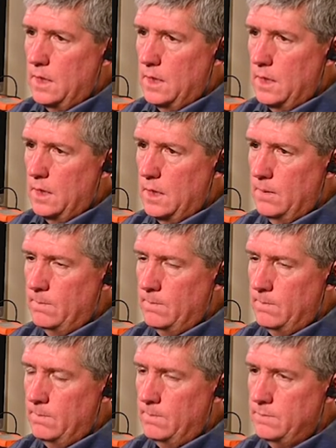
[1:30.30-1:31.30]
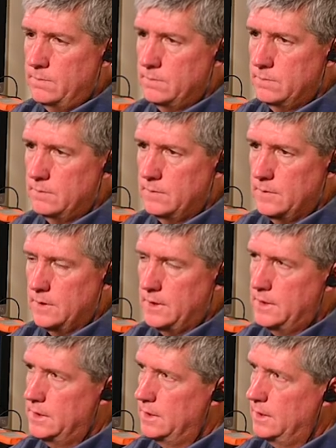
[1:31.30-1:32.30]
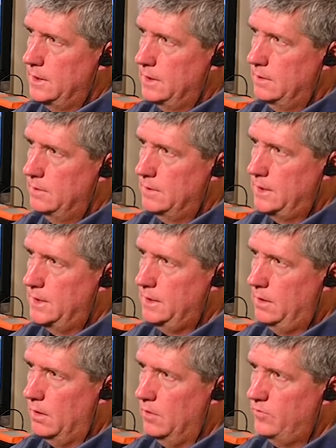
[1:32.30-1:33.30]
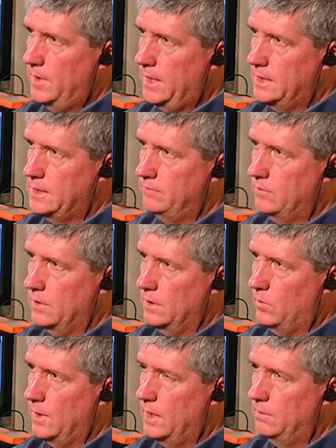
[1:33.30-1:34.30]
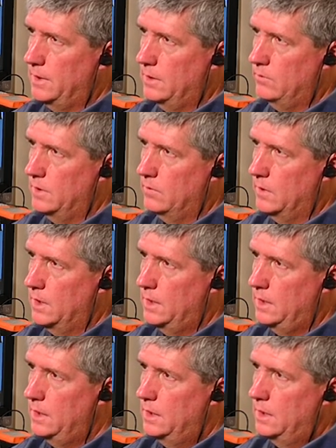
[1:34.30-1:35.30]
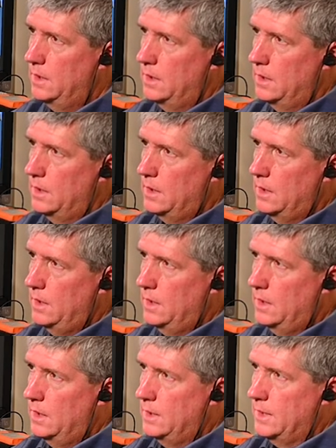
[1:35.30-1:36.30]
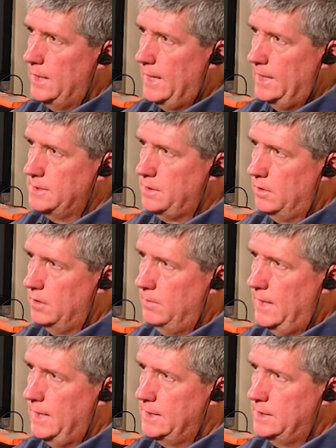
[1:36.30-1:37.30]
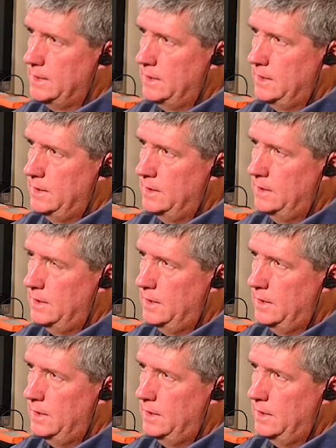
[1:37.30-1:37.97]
Let's see. I did a golf magazine for a little while, but it went away. And a NASCAR magazine.